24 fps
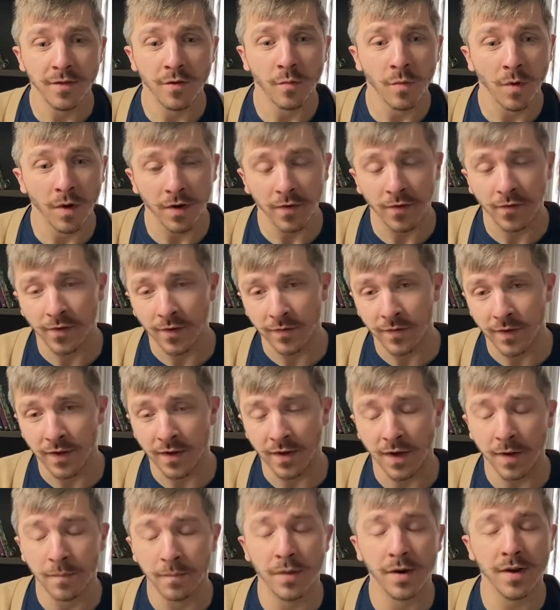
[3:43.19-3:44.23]
the words of
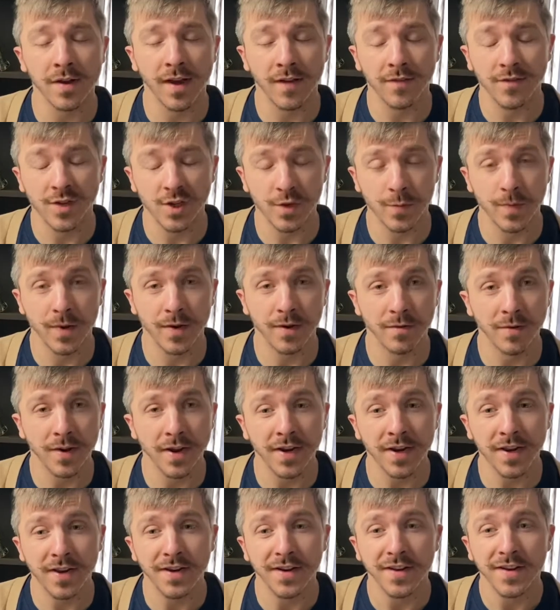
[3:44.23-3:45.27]
a book I've just been
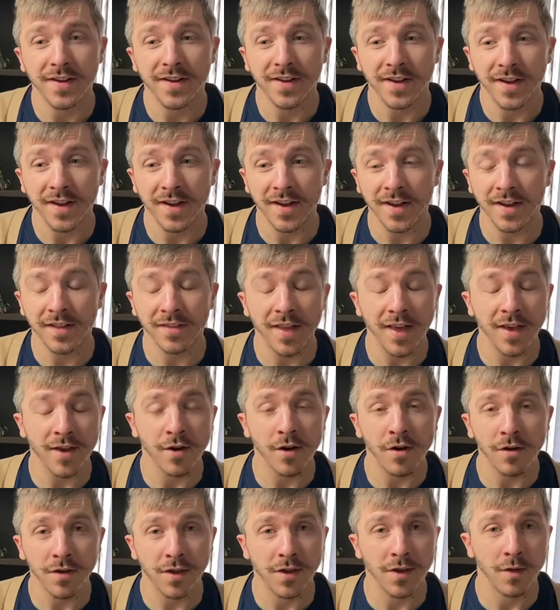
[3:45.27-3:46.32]
reading, like
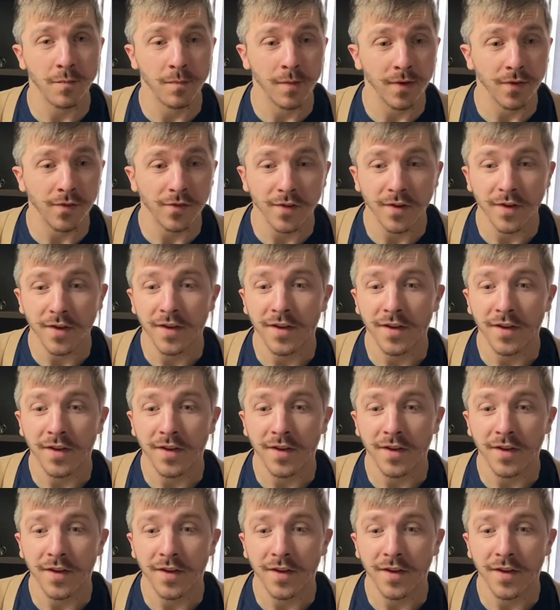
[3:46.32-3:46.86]
all humans,